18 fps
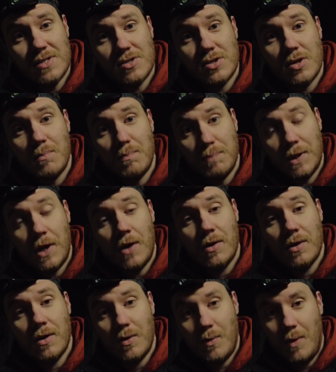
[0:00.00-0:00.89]
is going to
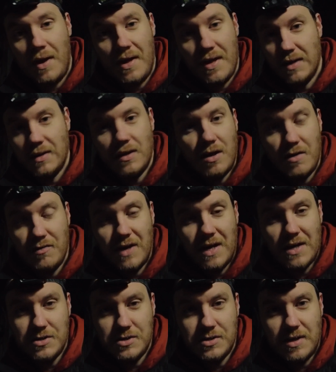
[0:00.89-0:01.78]
block quite a lot of
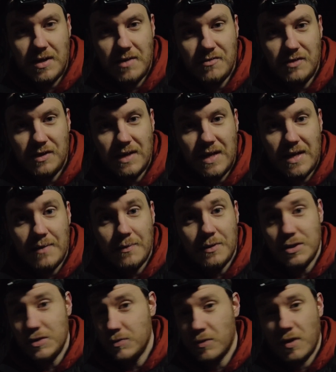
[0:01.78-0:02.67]
hydrogen alpha light,
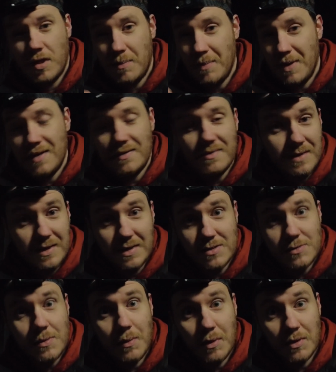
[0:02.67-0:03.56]
which is one of the main
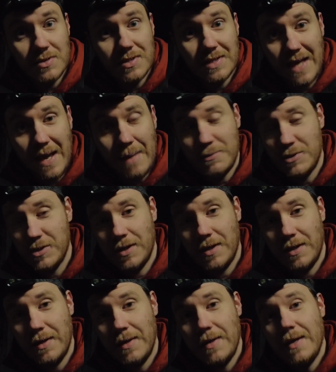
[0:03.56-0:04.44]
things we want to
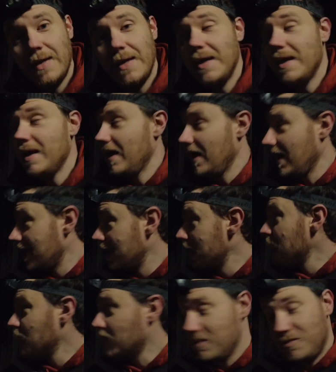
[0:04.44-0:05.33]
capture, and
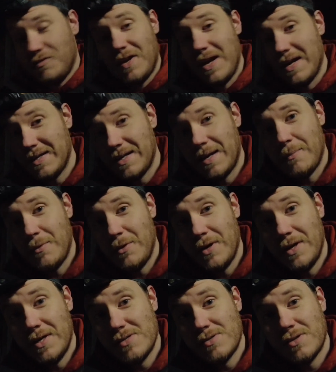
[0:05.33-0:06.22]
a modified
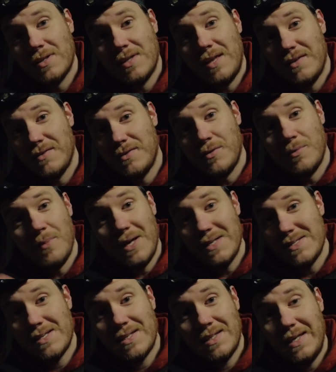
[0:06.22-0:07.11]
camera is going to let through
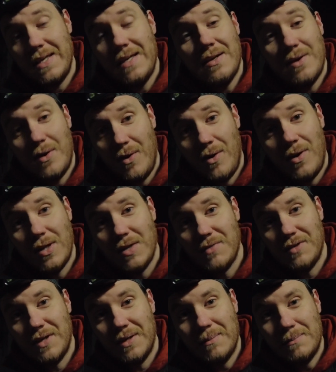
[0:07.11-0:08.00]
basically
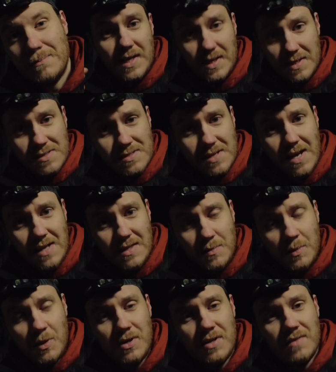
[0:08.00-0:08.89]
all of it. Inside
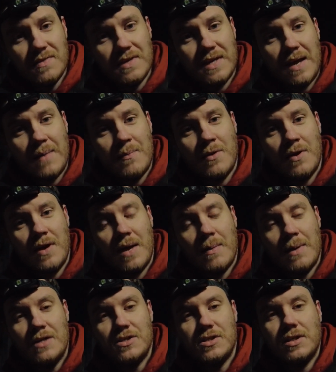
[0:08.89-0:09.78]
the body of the camera,
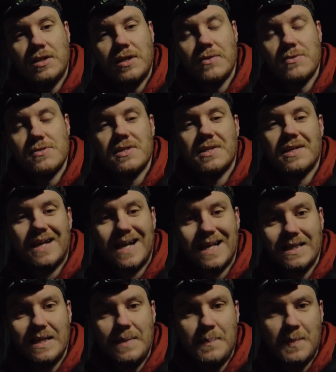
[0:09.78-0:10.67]
I'm actually using a
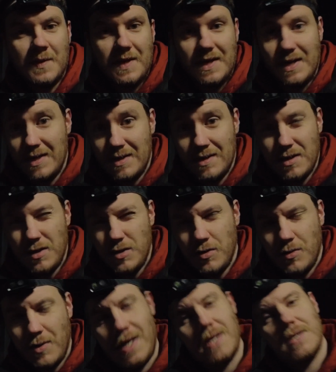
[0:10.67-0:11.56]
clip-in
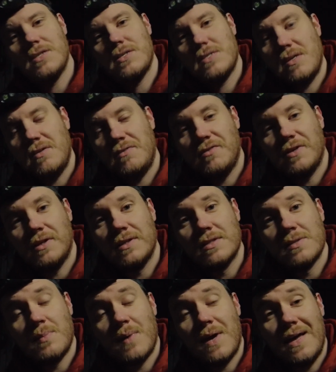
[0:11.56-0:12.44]
U H C
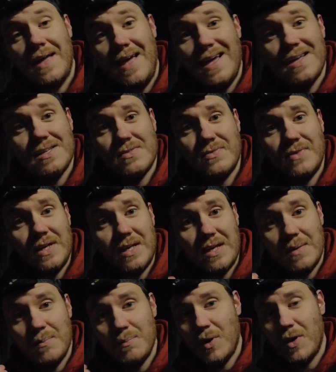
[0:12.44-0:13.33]
filter by
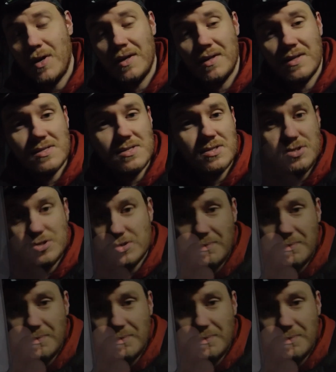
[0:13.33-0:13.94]
SVbony. This is